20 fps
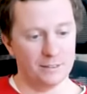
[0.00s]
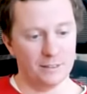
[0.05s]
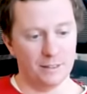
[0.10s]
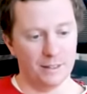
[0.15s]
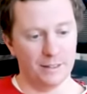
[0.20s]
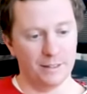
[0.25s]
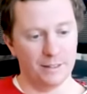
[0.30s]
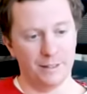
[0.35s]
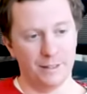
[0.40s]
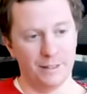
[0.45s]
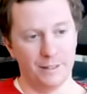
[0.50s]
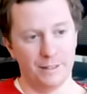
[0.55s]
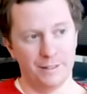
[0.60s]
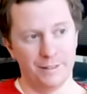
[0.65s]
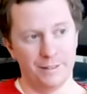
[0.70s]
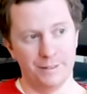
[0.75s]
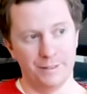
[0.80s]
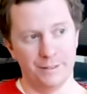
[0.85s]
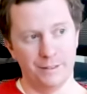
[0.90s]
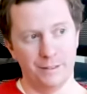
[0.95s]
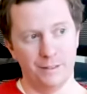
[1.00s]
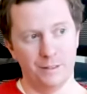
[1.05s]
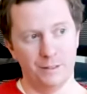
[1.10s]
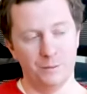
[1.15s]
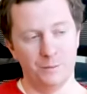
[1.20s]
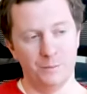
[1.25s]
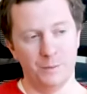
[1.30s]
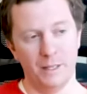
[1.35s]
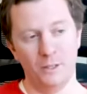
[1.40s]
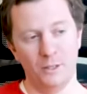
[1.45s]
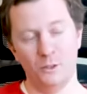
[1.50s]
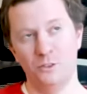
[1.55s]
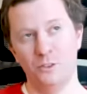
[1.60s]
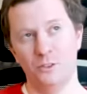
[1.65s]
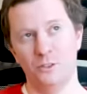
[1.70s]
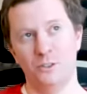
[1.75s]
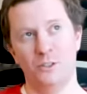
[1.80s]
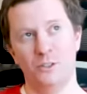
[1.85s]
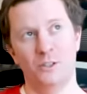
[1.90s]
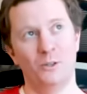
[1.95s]
And and uh, and also
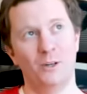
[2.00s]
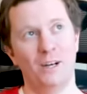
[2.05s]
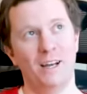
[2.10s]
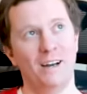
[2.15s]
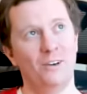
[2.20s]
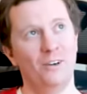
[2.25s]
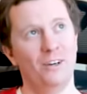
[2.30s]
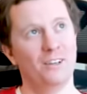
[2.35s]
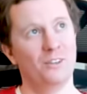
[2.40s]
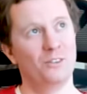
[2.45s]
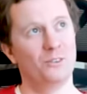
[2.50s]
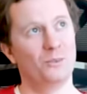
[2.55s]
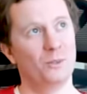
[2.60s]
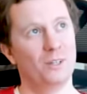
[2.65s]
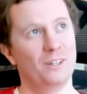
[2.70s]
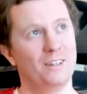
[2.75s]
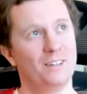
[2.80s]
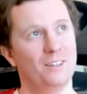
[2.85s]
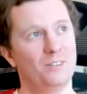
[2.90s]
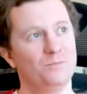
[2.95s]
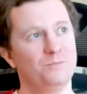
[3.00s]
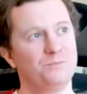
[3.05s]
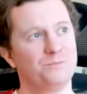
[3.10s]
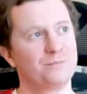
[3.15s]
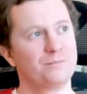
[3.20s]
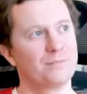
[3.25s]
you know areas where